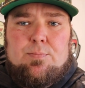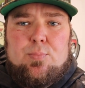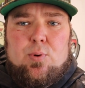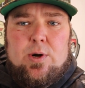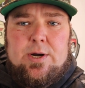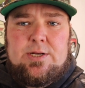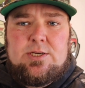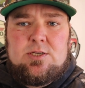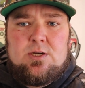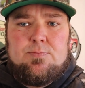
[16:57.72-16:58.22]

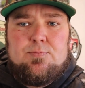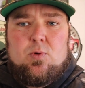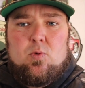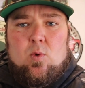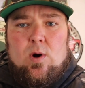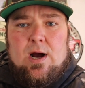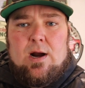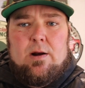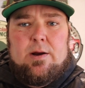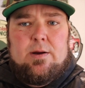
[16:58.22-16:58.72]
Pretty simple
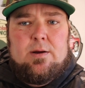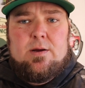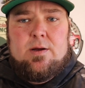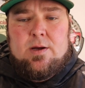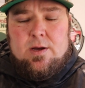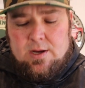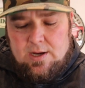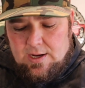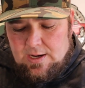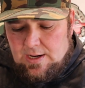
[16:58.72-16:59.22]
wiring.
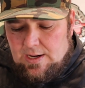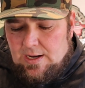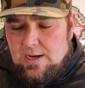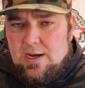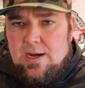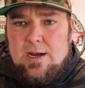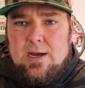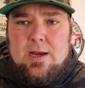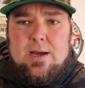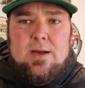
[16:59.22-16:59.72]

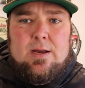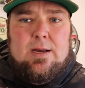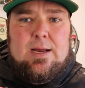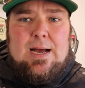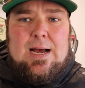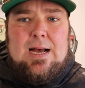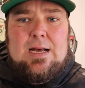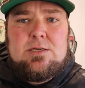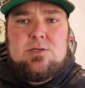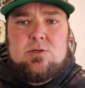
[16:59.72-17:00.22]

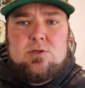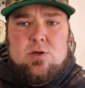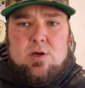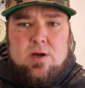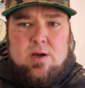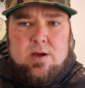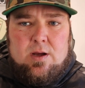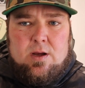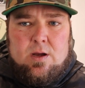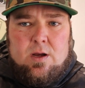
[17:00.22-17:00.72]
Guys,
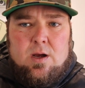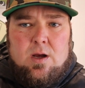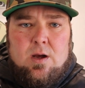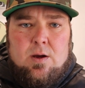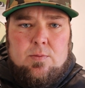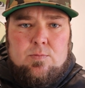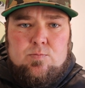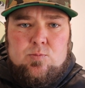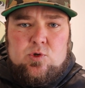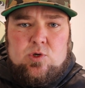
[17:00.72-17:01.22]

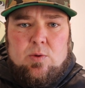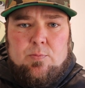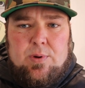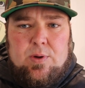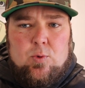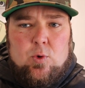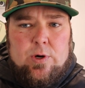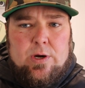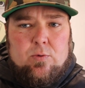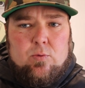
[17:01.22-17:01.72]
some
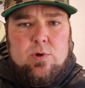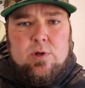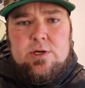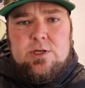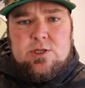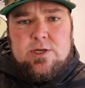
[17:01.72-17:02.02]
people get really